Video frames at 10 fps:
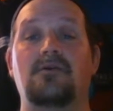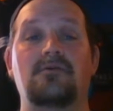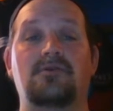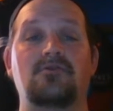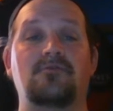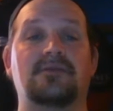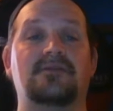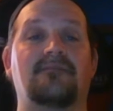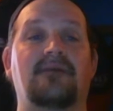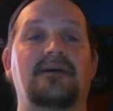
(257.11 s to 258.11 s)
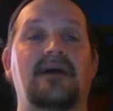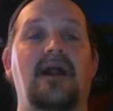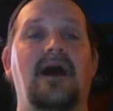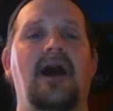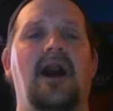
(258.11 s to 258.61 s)
YouTube and stuff like
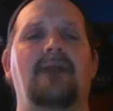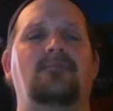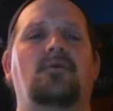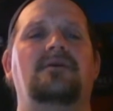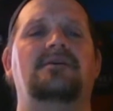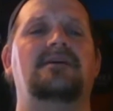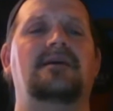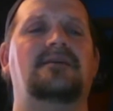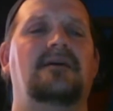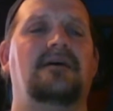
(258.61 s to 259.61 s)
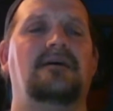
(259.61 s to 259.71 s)
that, I'm going to get...